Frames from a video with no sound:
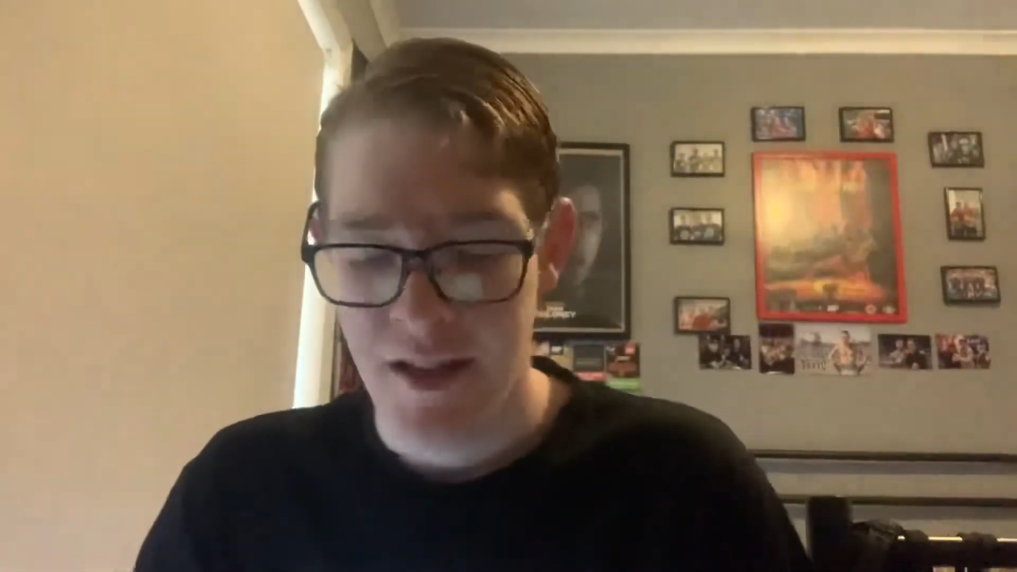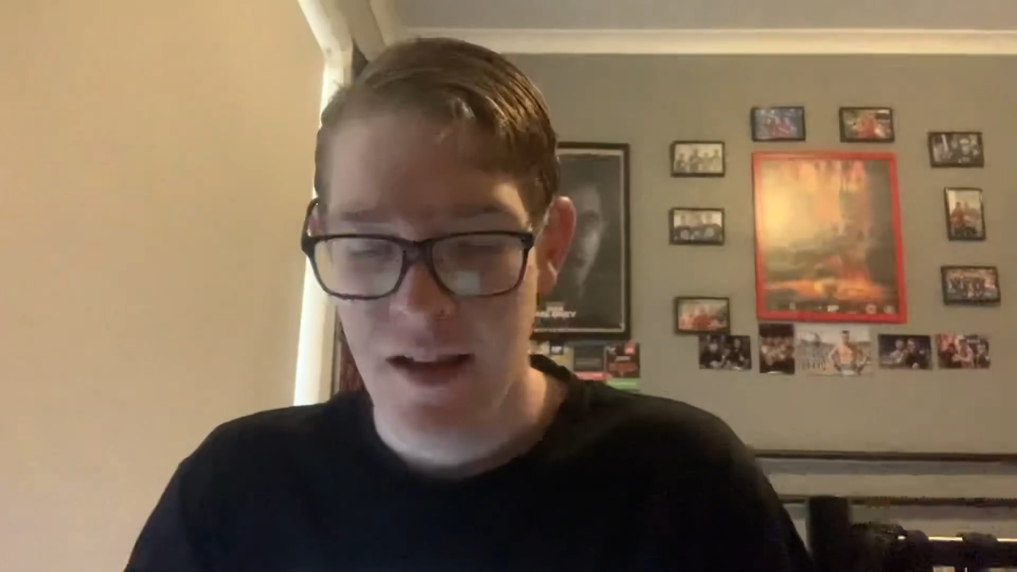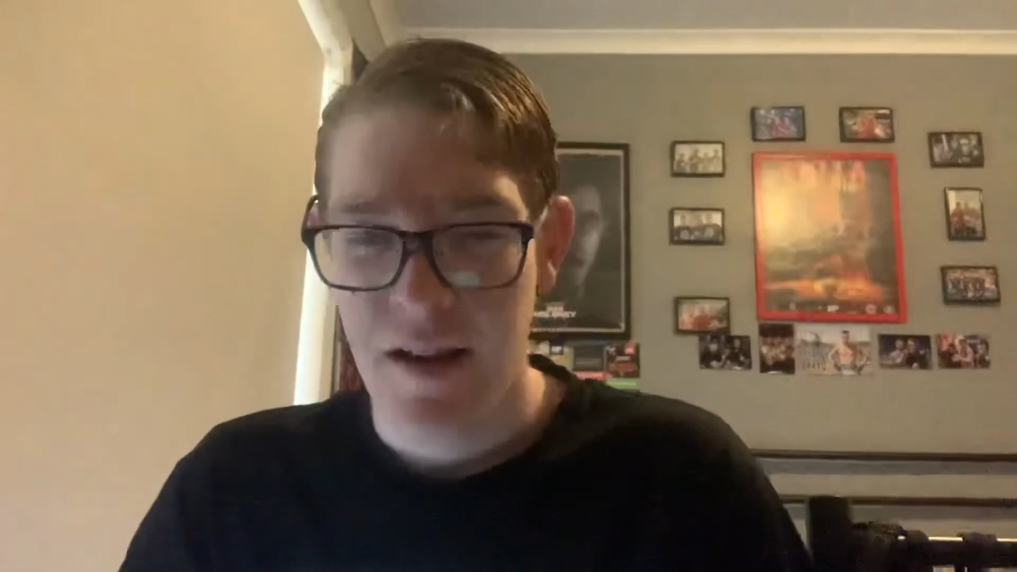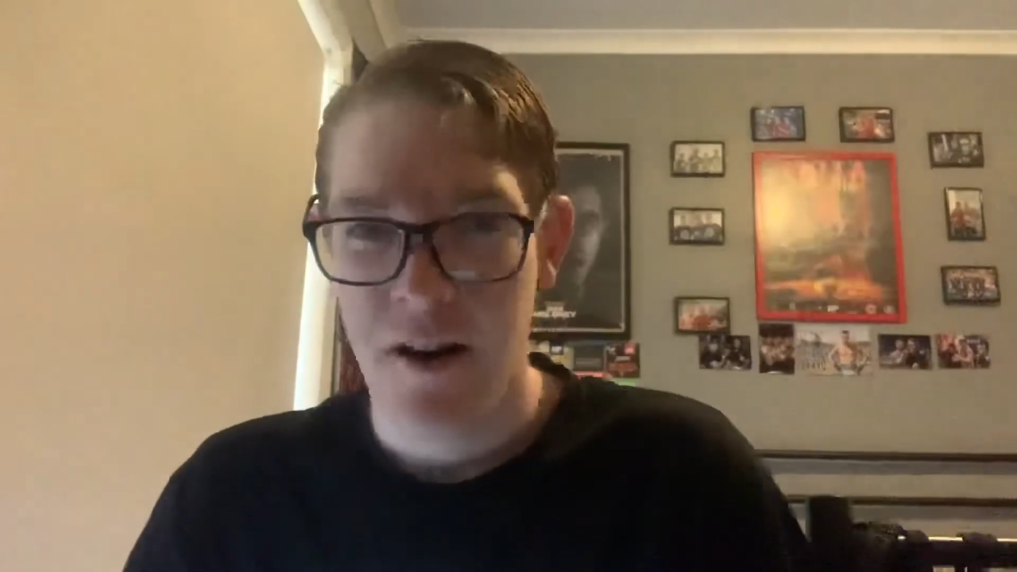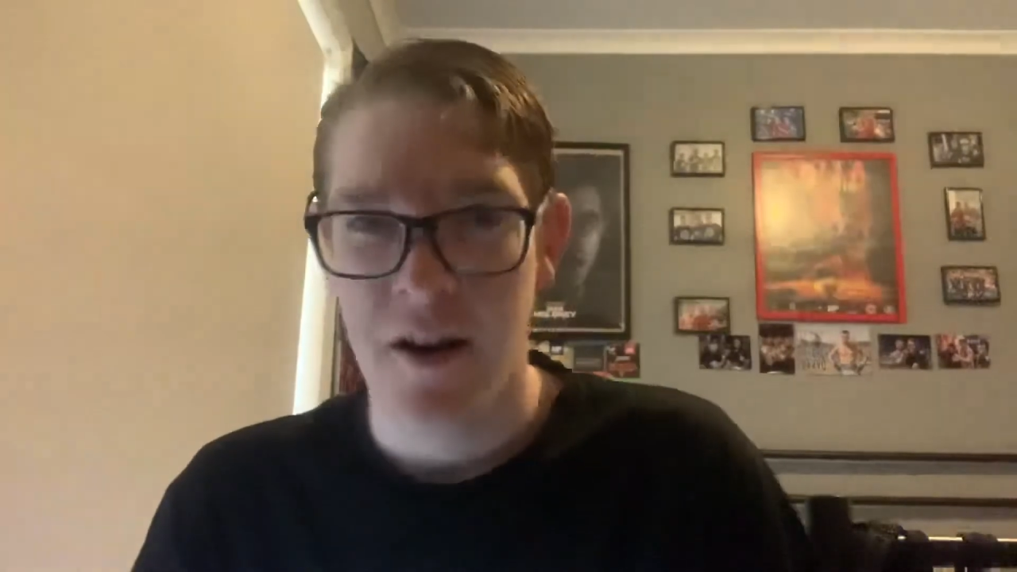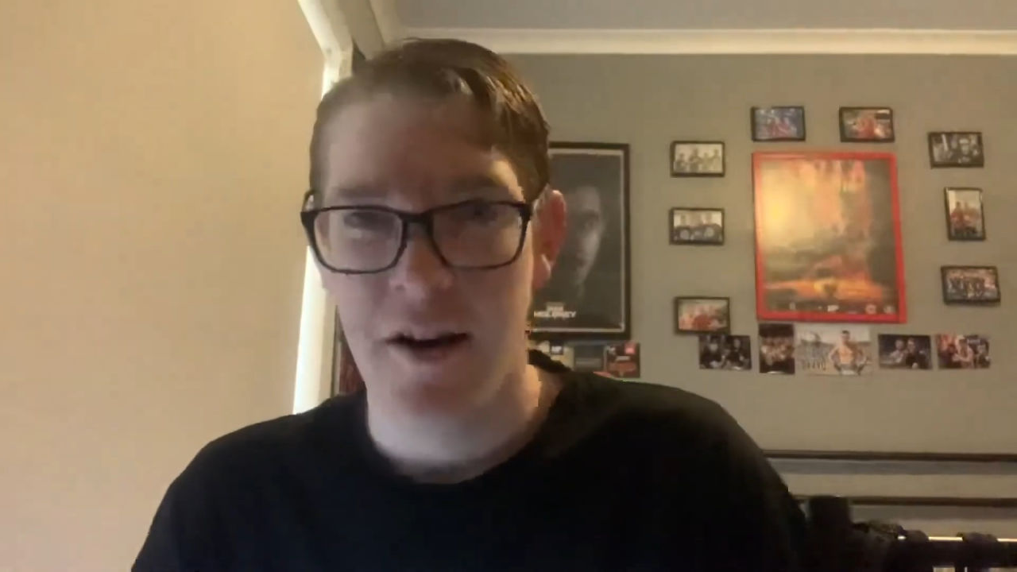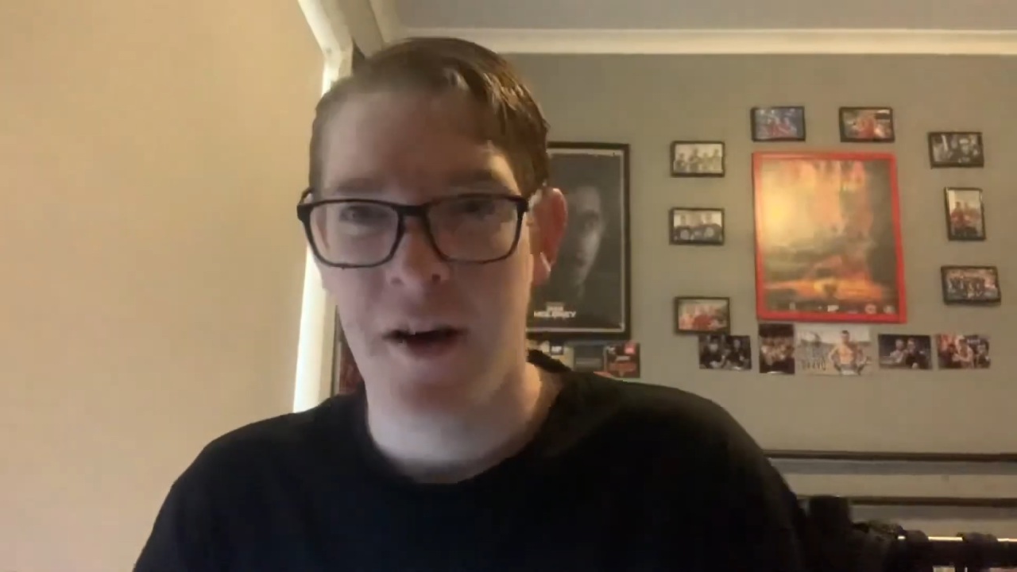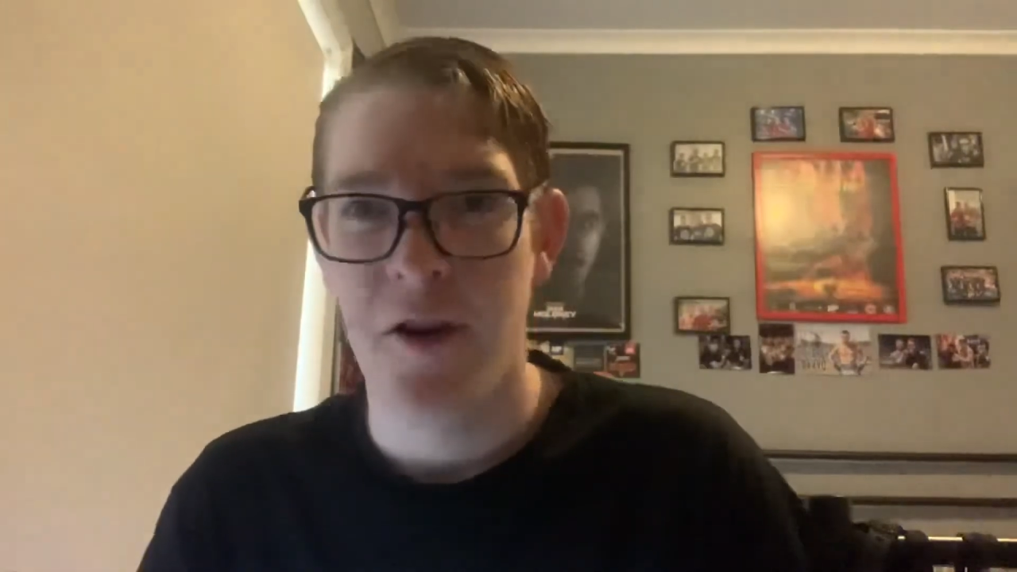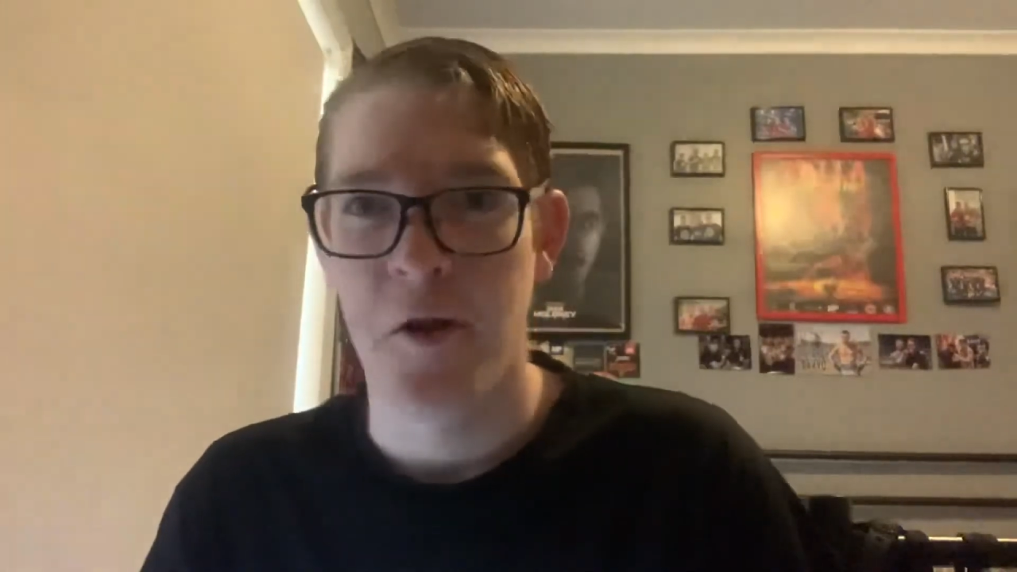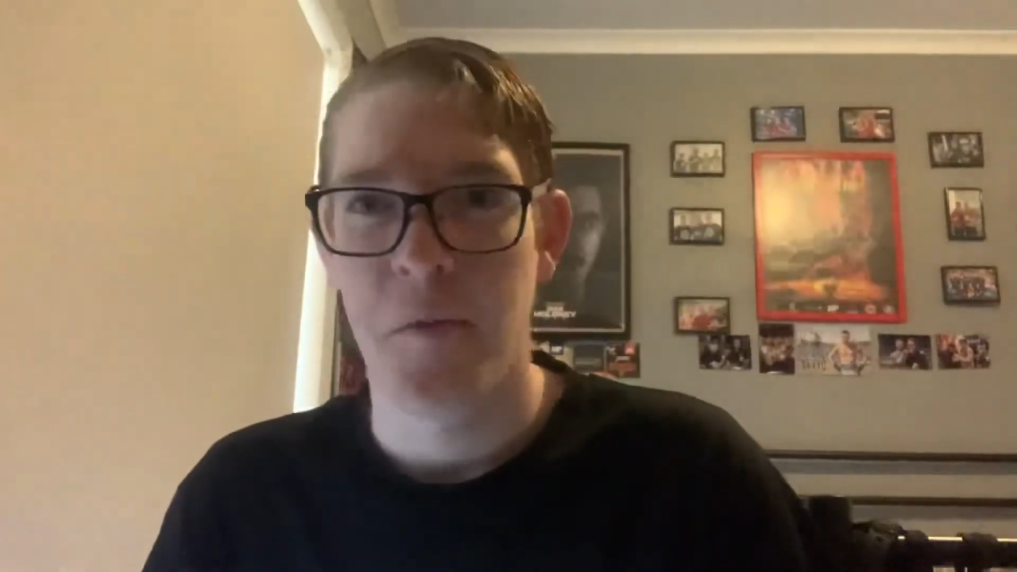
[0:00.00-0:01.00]
I don't
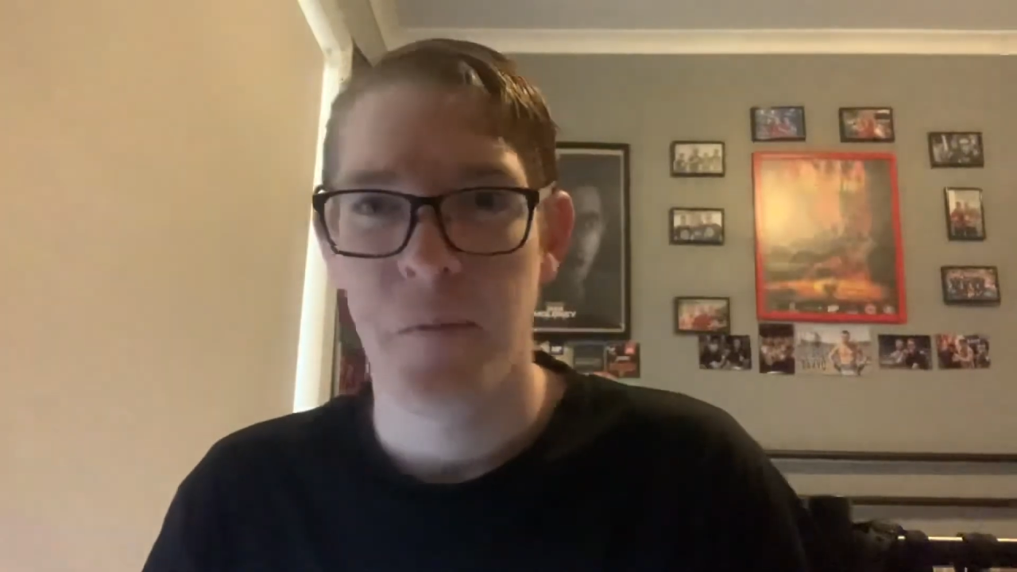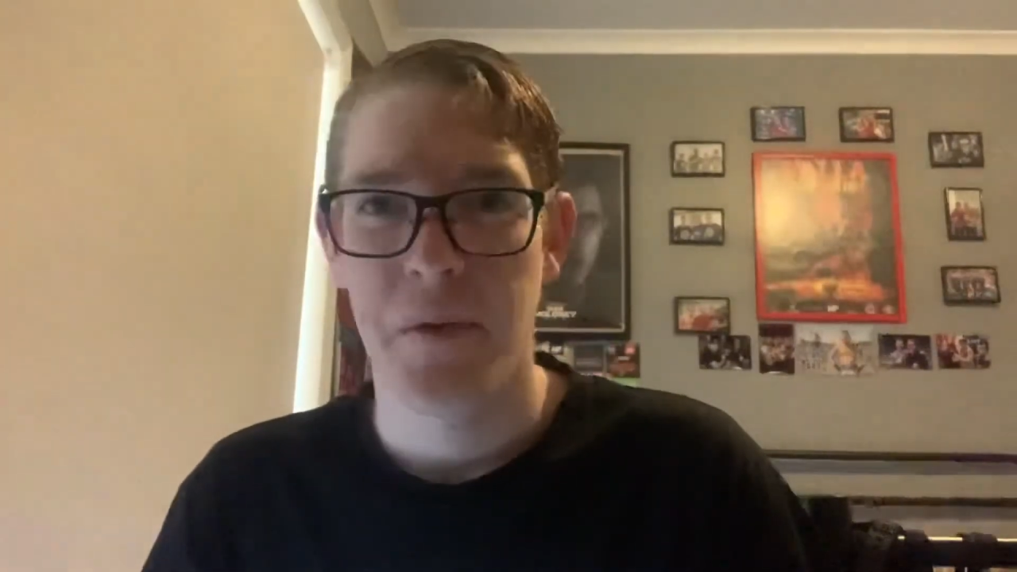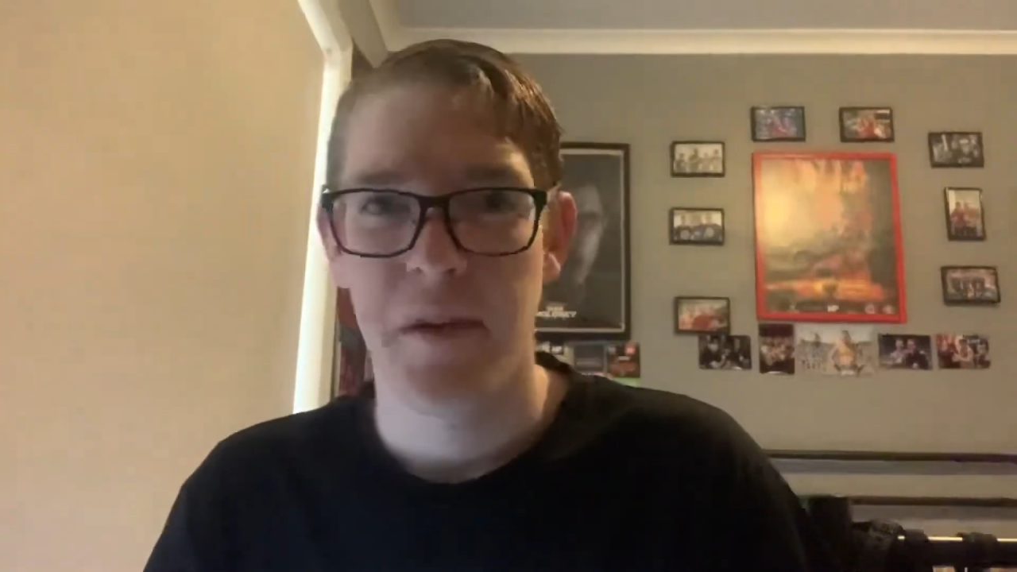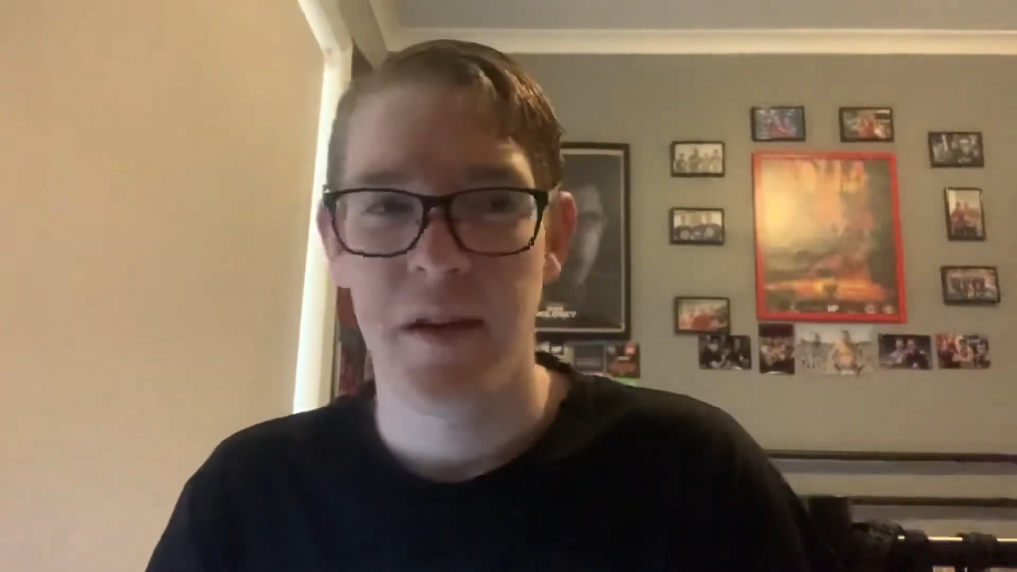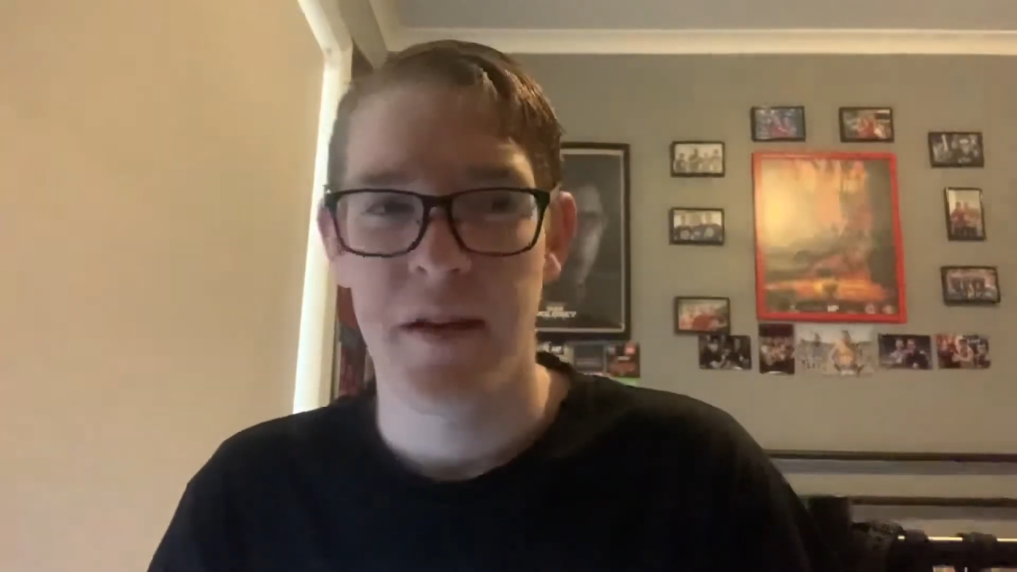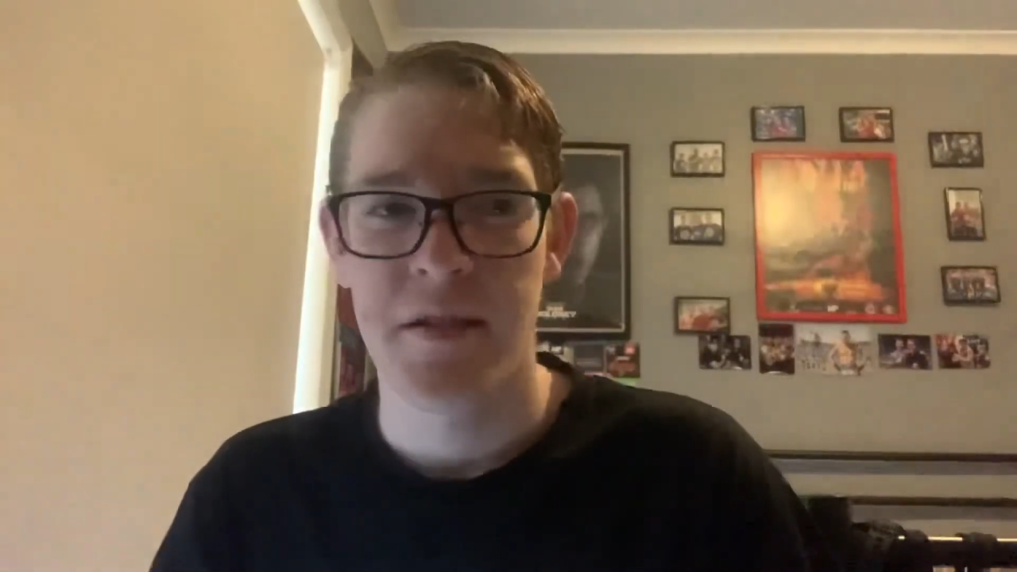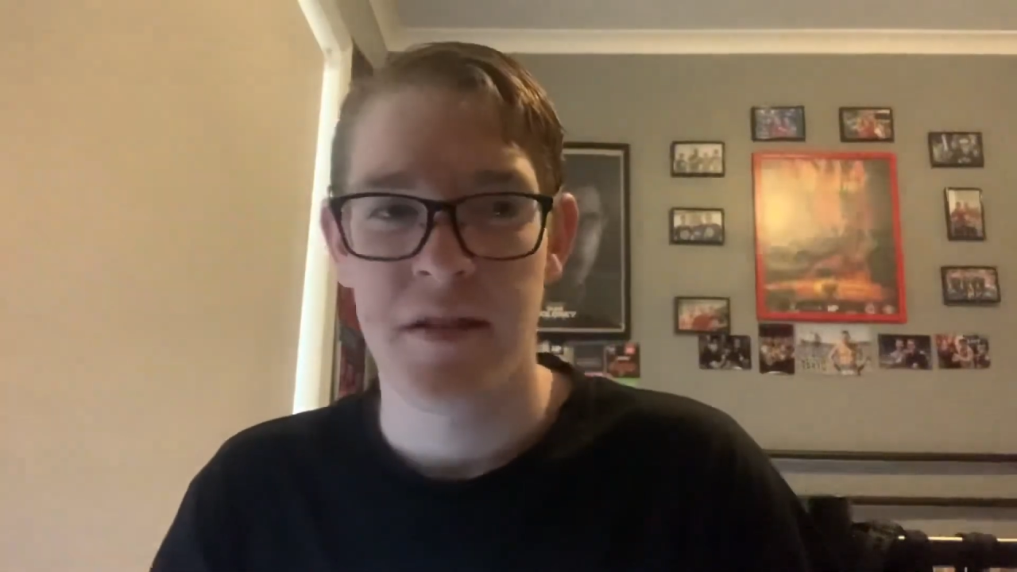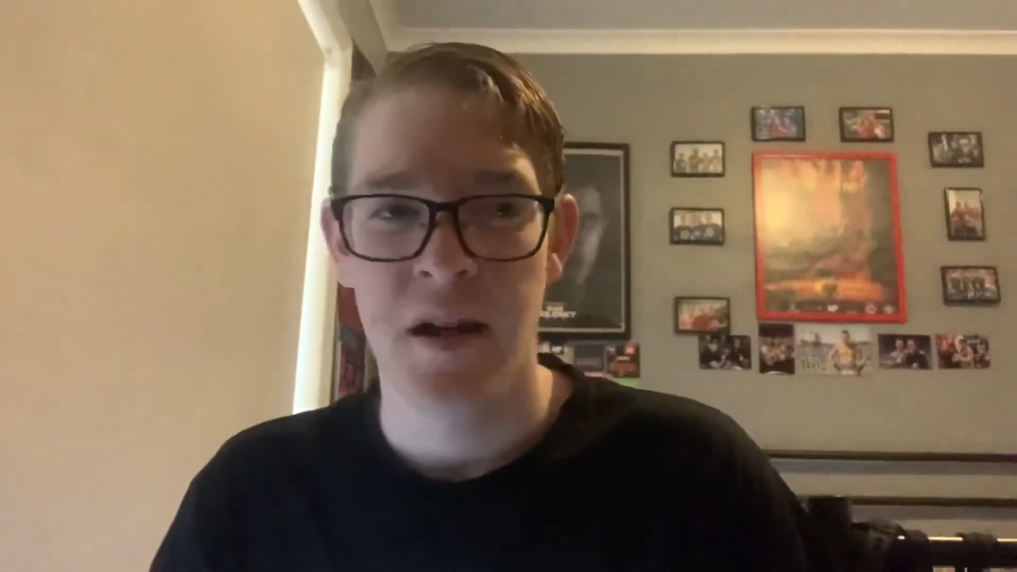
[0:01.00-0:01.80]
know. It's